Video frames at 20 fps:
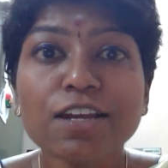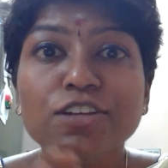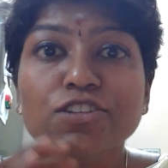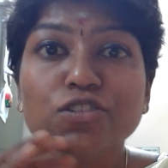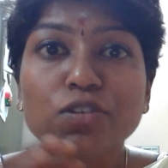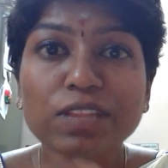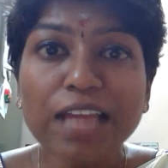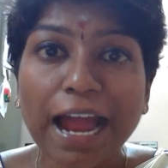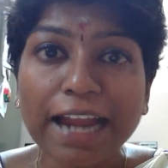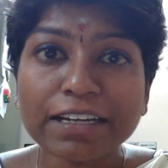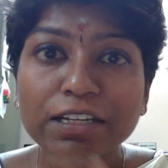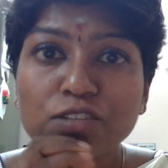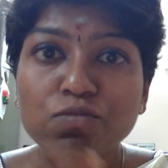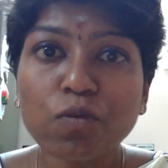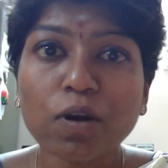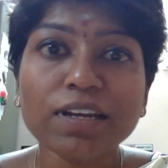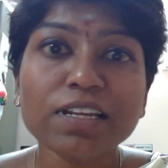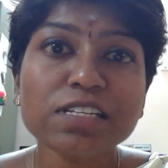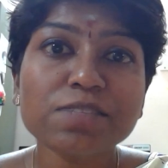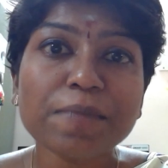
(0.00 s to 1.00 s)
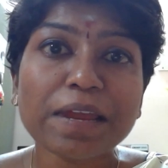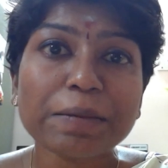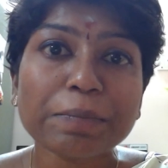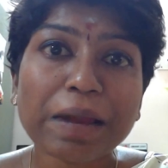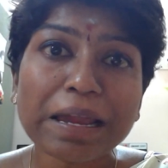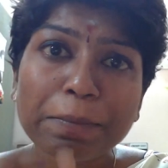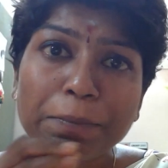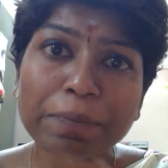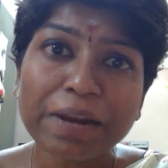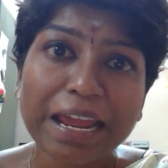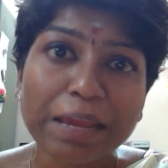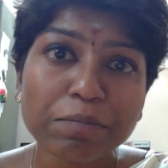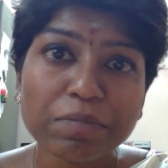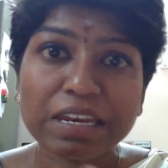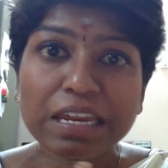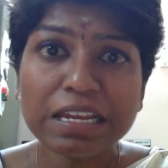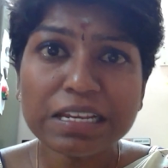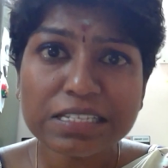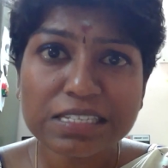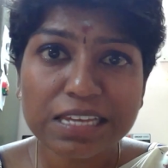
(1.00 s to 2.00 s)
So that is what is meant by
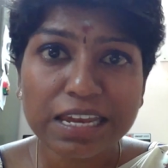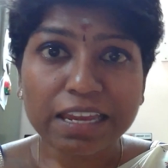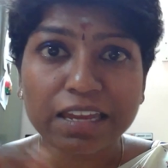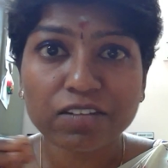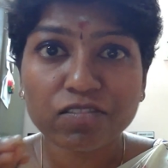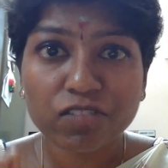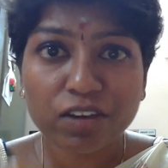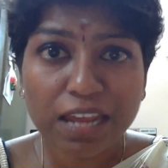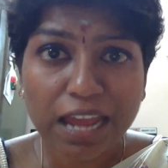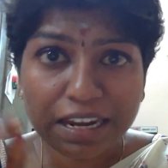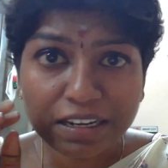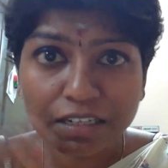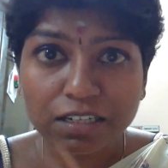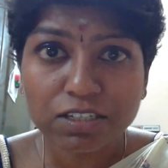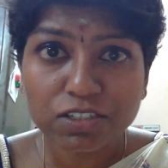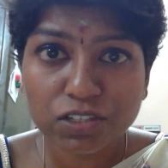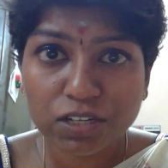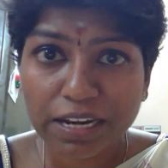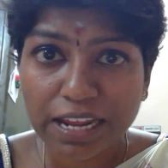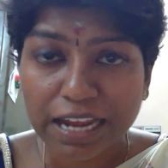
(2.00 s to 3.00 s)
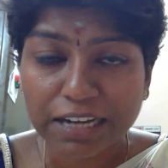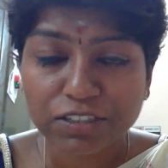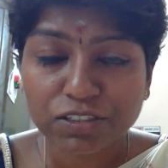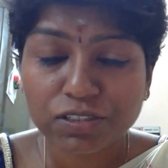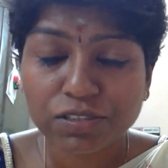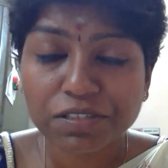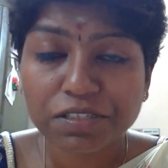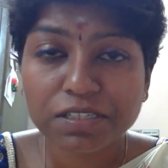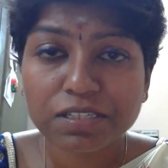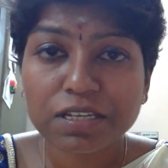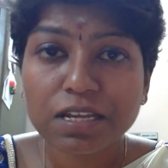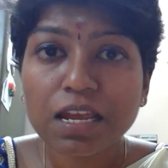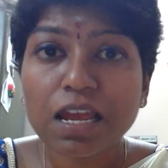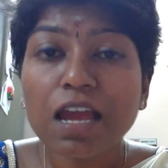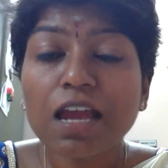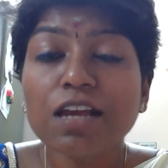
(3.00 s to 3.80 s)
primary, secondary and tertiary actions.